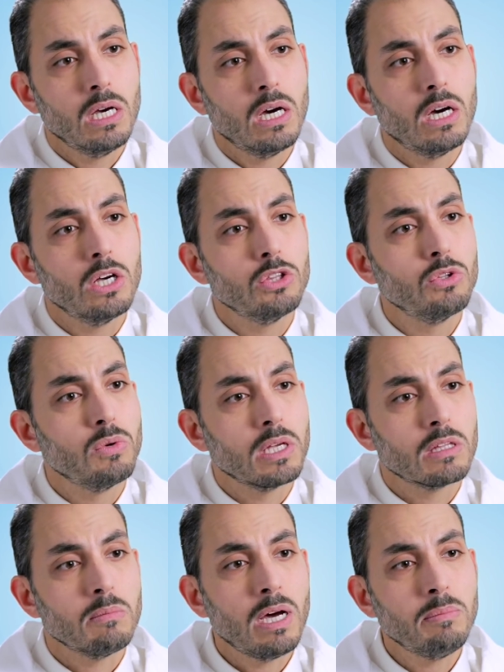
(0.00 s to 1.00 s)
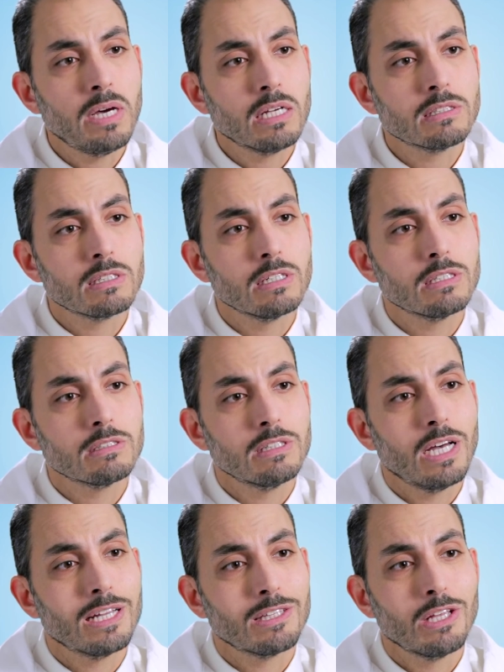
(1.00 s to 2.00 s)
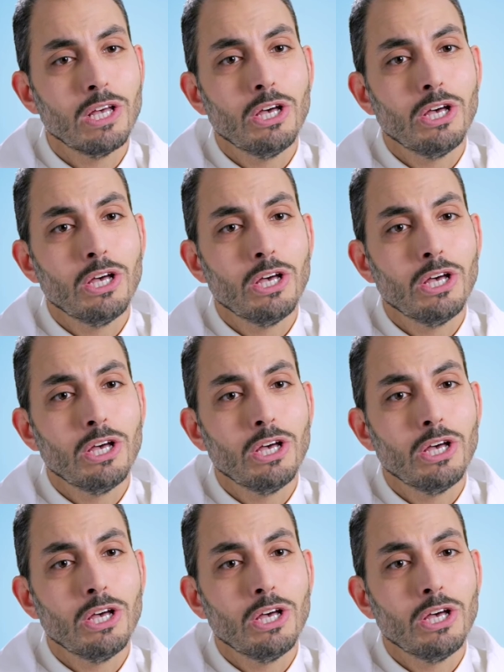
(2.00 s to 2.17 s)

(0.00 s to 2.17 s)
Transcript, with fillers: uh, doing the bypass is that